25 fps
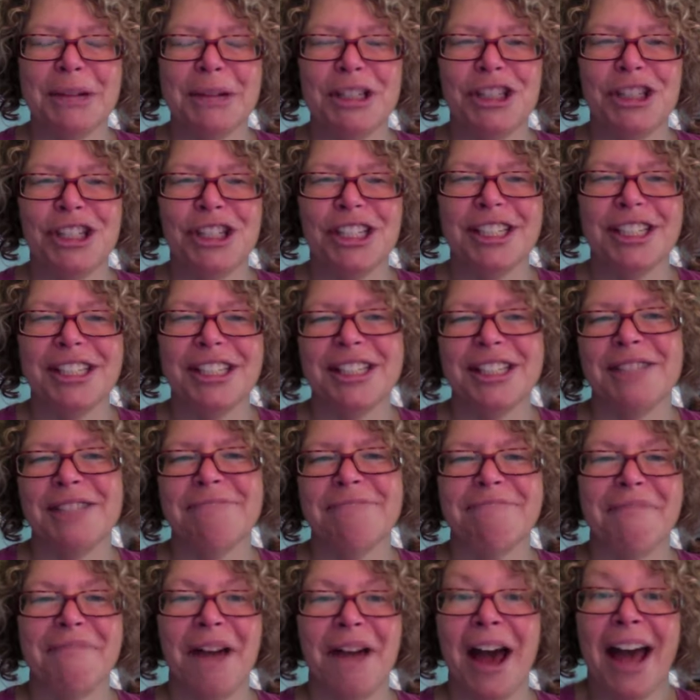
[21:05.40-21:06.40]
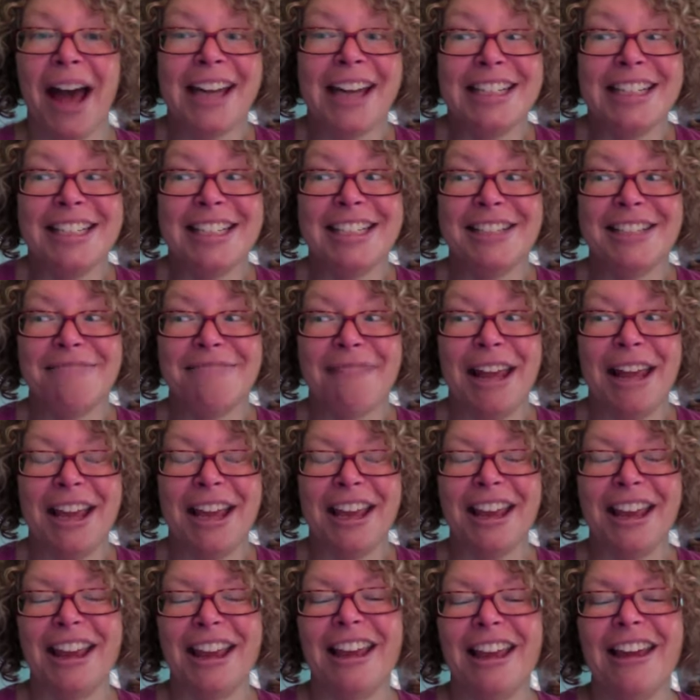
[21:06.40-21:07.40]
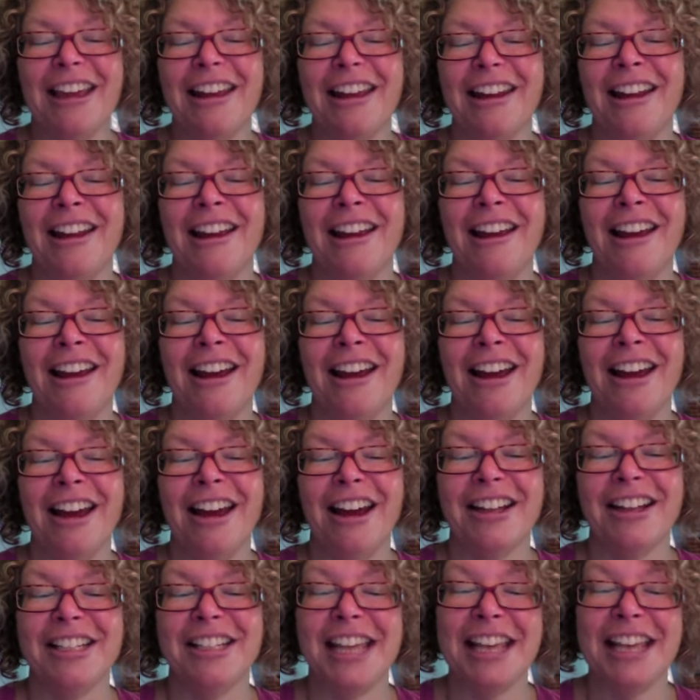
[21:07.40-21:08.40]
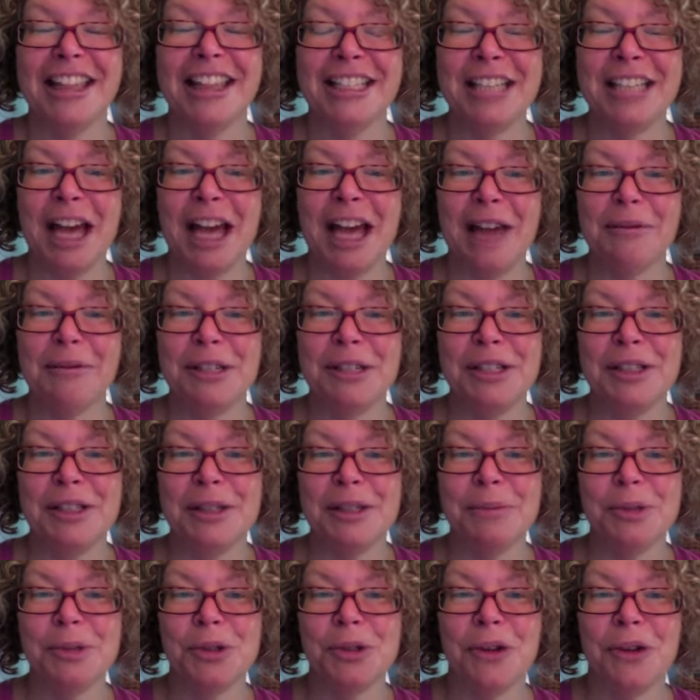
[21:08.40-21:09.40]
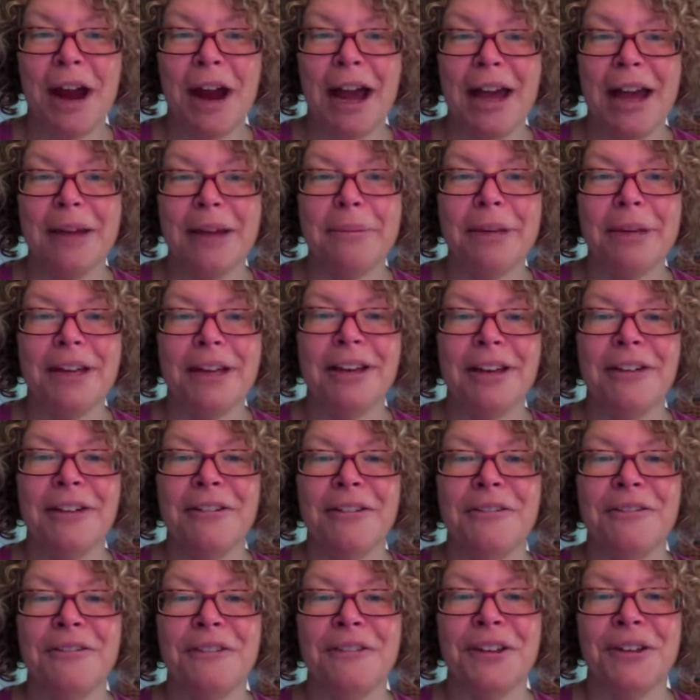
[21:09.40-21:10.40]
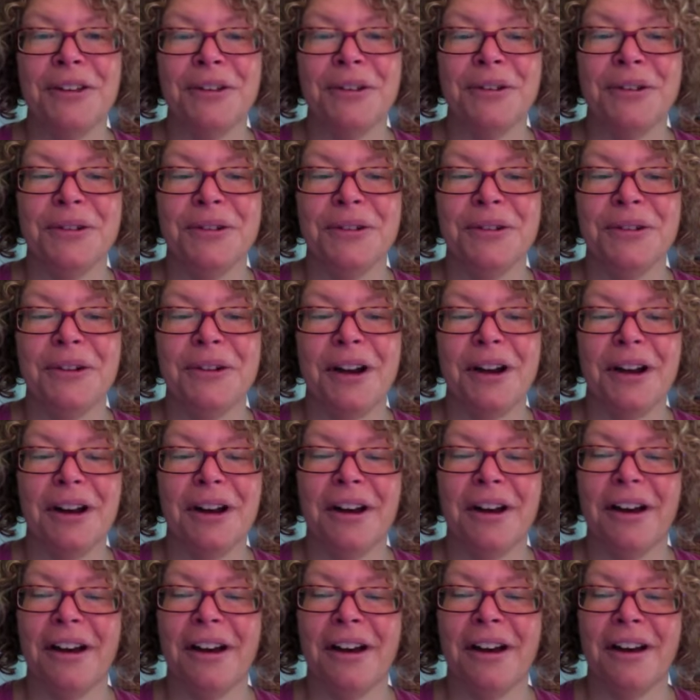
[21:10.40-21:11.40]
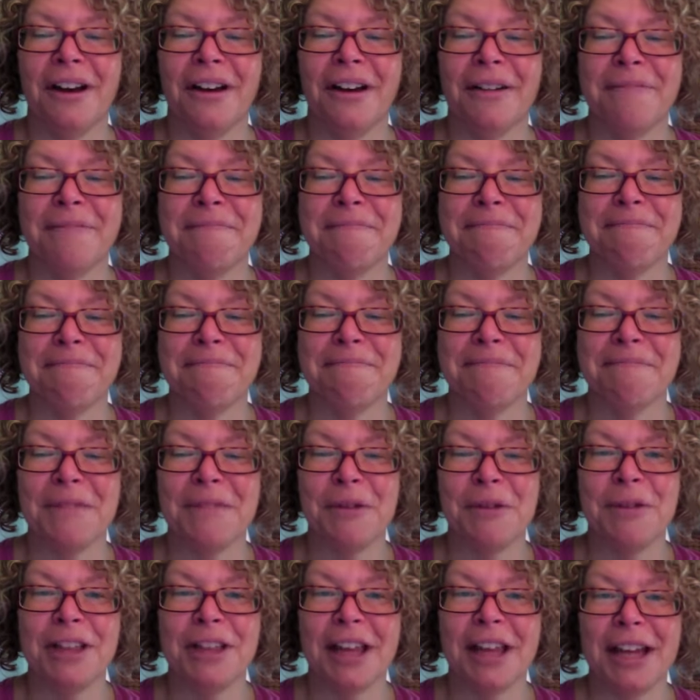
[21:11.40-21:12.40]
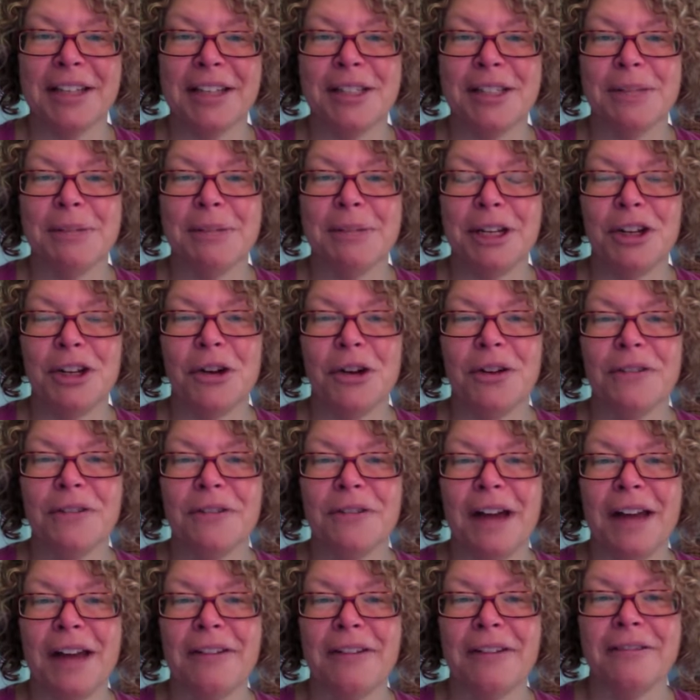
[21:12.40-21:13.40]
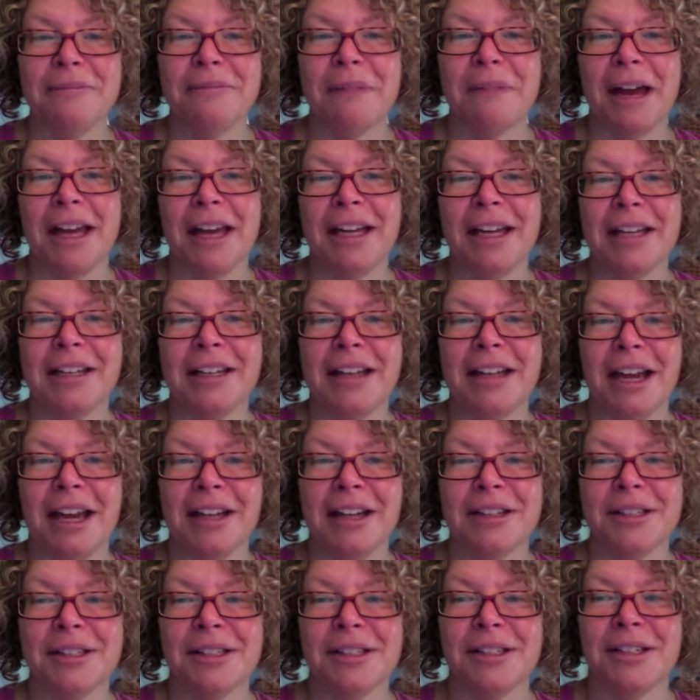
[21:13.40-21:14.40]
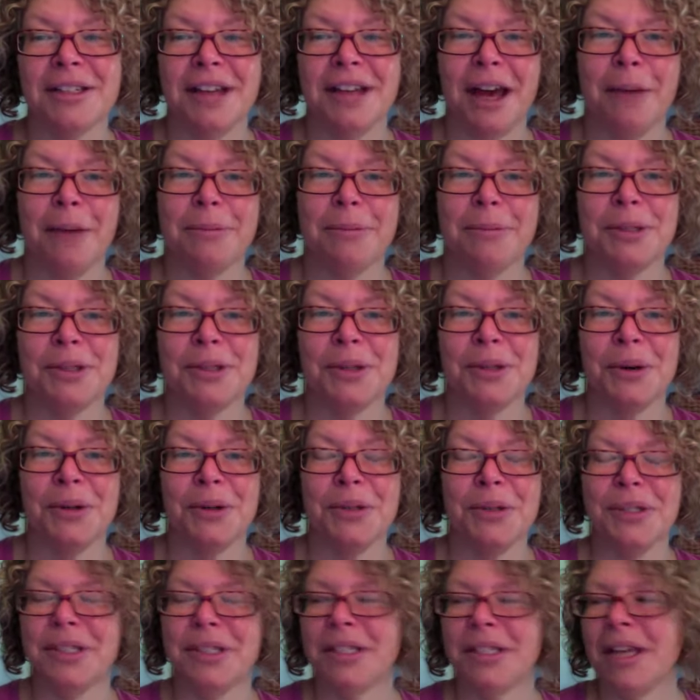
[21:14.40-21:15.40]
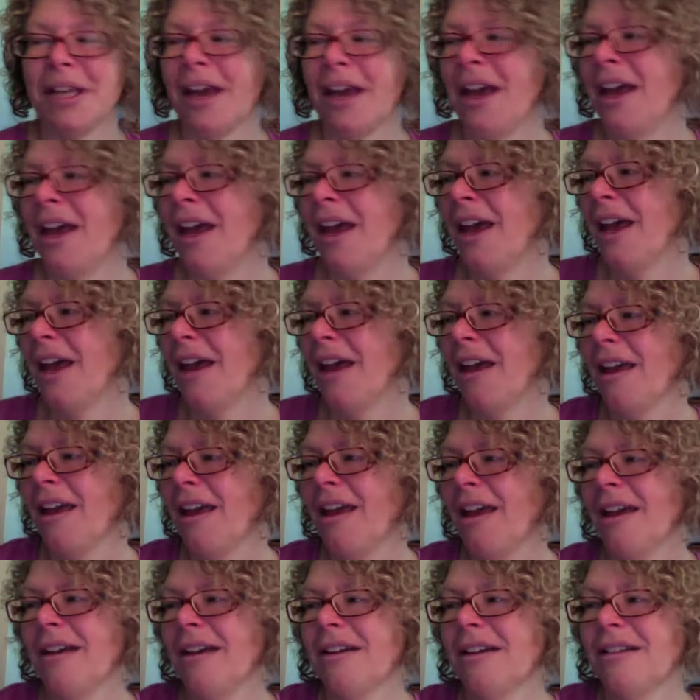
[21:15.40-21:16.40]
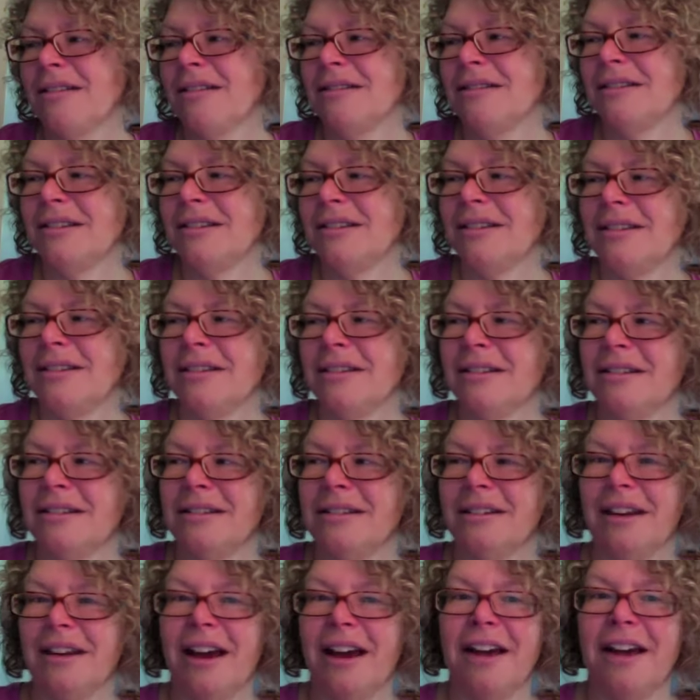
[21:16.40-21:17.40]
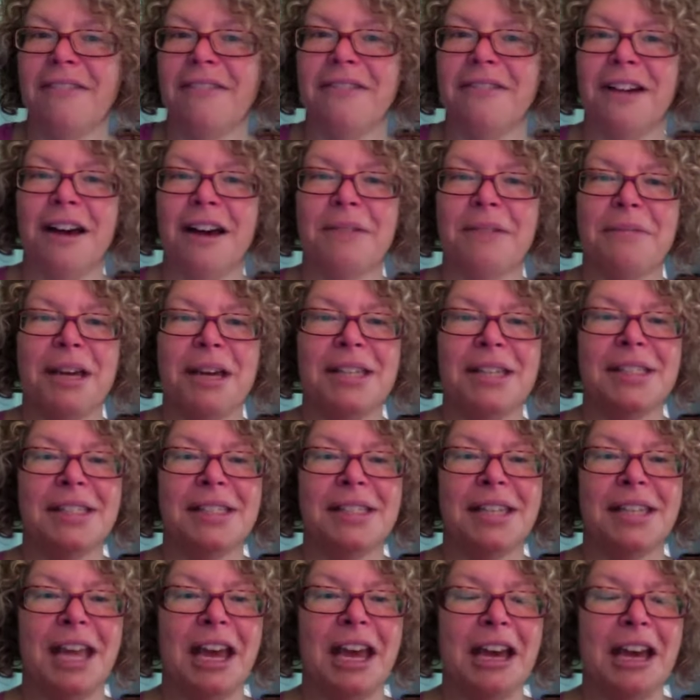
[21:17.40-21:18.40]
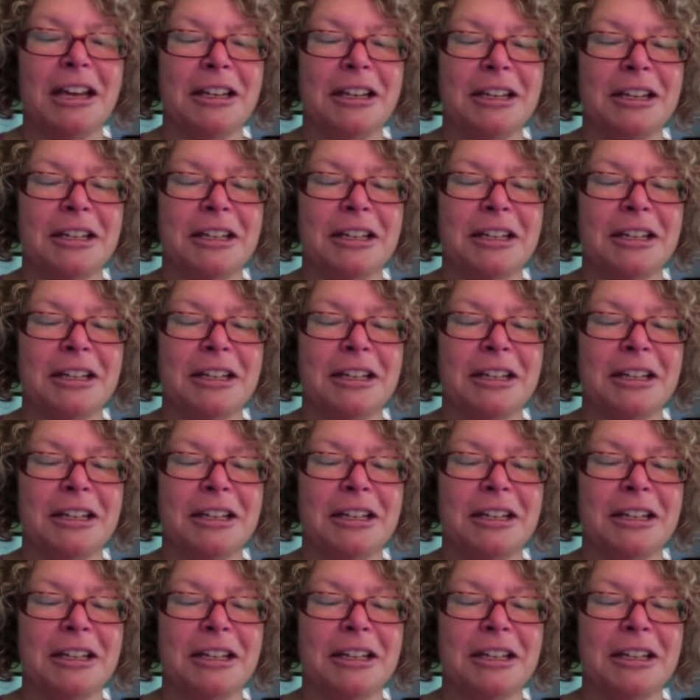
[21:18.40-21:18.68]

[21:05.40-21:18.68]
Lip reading: as I did making it. Take the time to subscribe if you would like to be notified of my next episodes. And I've got my snack,